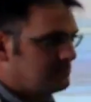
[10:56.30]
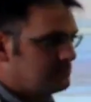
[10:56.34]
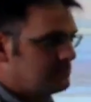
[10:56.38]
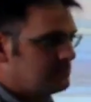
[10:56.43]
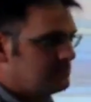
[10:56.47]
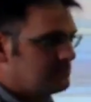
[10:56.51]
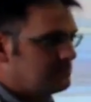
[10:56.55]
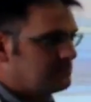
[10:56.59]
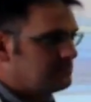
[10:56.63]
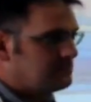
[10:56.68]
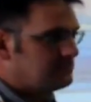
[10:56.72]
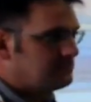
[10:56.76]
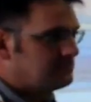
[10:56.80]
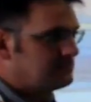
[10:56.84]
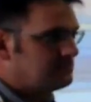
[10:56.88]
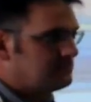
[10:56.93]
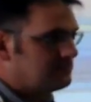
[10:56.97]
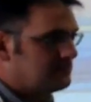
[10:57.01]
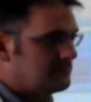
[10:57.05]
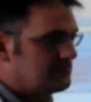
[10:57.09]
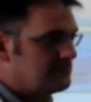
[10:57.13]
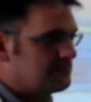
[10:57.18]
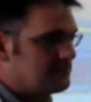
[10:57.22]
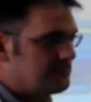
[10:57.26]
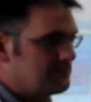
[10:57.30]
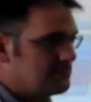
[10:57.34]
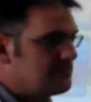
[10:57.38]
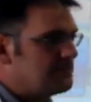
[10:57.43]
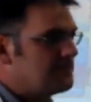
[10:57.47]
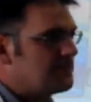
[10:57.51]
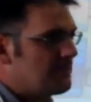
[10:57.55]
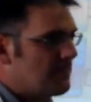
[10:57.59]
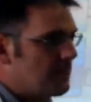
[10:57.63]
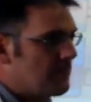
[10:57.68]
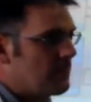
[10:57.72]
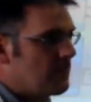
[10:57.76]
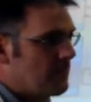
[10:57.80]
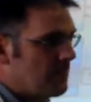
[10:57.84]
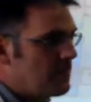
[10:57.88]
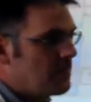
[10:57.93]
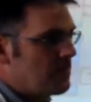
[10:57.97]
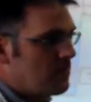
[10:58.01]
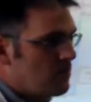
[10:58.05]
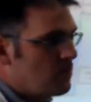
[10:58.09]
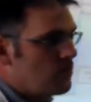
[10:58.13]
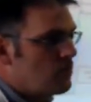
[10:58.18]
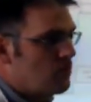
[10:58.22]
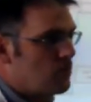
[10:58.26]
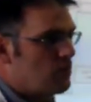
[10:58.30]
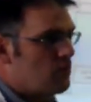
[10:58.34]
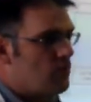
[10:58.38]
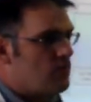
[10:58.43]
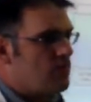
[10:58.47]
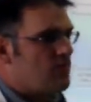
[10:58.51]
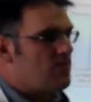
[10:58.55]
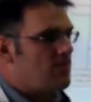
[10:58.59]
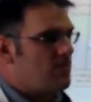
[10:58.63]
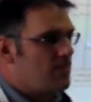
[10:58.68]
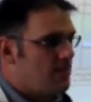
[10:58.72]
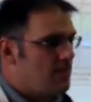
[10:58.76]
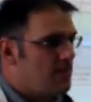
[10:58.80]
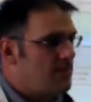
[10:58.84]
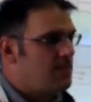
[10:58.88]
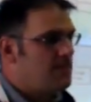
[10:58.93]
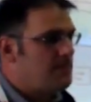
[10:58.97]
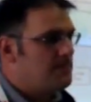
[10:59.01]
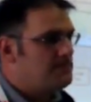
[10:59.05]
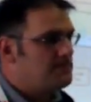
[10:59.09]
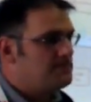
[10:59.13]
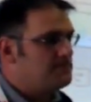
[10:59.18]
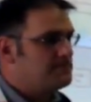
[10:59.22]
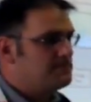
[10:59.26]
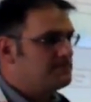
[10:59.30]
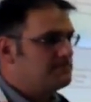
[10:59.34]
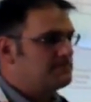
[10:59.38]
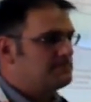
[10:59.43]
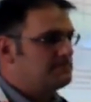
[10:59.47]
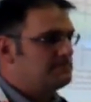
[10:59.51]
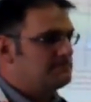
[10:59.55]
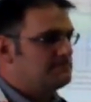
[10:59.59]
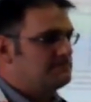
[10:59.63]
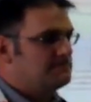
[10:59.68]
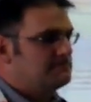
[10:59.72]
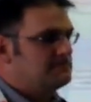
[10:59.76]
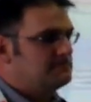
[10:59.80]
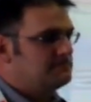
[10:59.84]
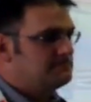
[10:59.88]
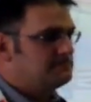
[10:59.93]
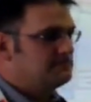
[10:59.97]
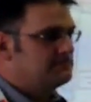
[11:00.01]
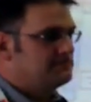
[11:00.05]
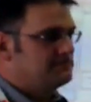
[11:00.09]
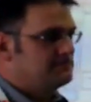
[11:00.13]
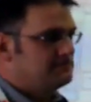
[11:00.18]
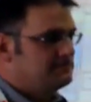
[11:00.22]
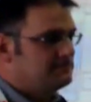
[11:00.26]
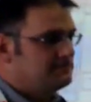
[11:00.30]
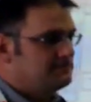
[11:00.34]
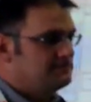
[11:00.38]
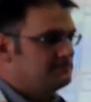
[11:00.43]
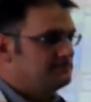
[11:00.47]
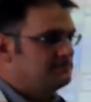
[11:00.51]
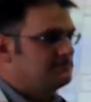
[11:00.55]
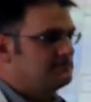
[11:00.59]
we use CPU set, then the uh, vertex